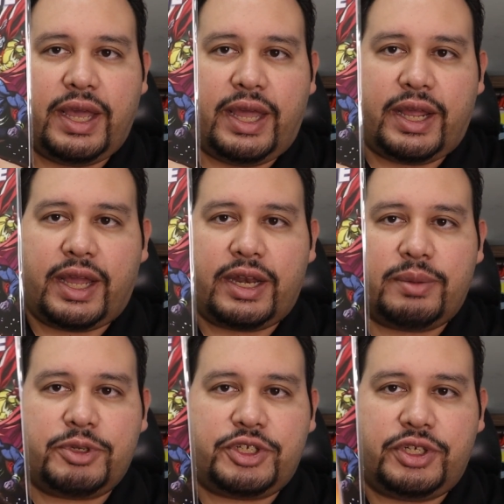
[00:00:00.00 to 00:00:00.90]
and I got
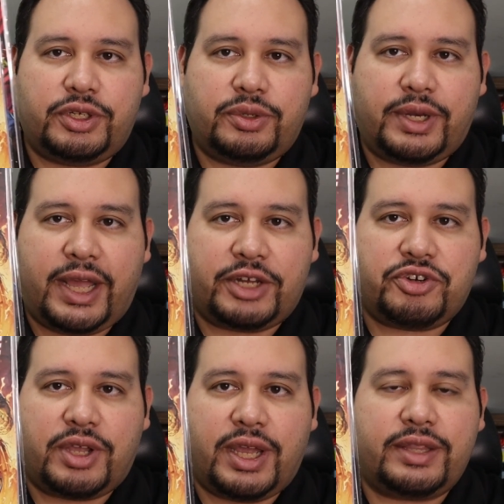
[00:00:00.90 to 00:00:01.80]
#2, and
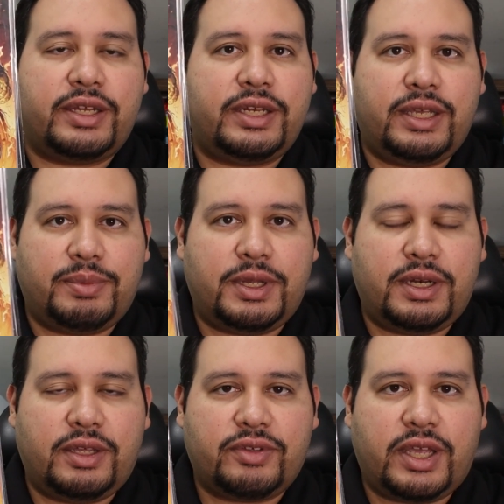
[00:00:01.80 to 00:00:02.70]
Etrigan the
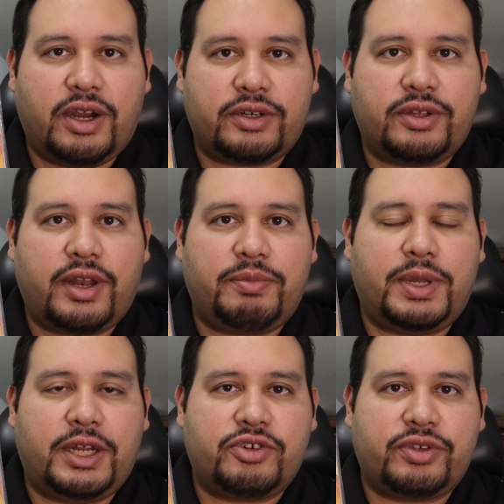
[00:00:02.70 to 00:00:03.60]
Demon is a character that I've
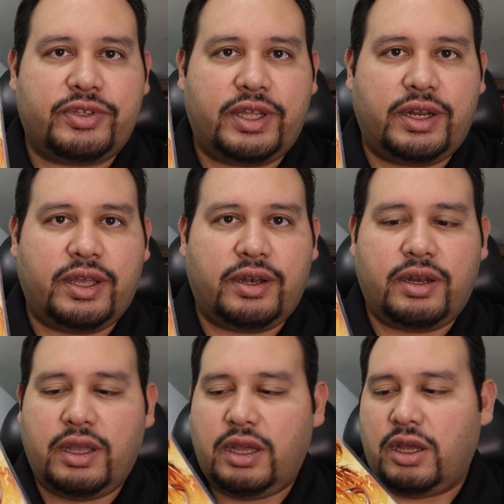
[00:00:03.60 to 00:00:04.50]
been interested in
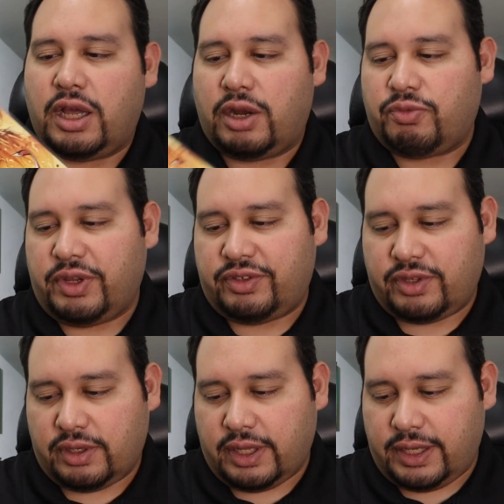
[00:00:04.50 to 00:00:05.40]

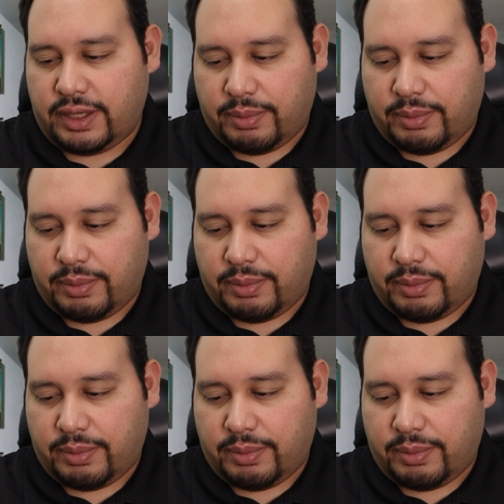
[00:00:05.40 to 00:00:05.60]
recently.